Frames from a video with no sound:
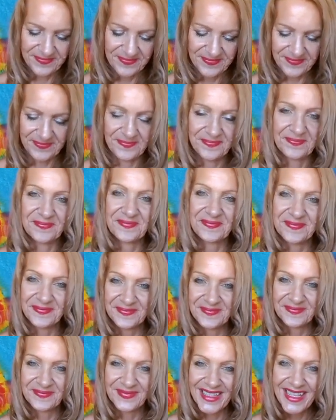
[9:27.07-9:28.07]

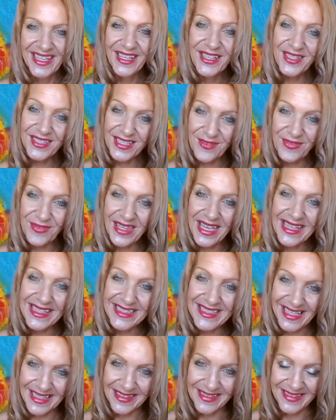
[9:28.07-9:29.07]
Because if they'd
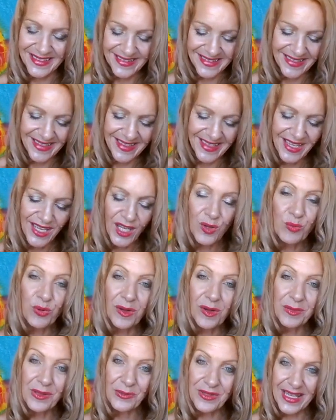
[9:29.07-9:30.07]
done it, it
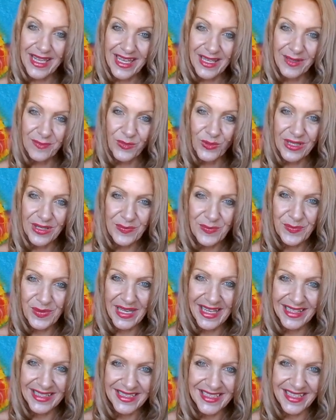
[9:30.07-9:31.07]
probably would have had more
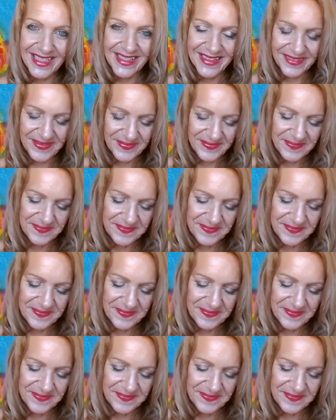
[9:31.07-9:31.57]
impact, yeah?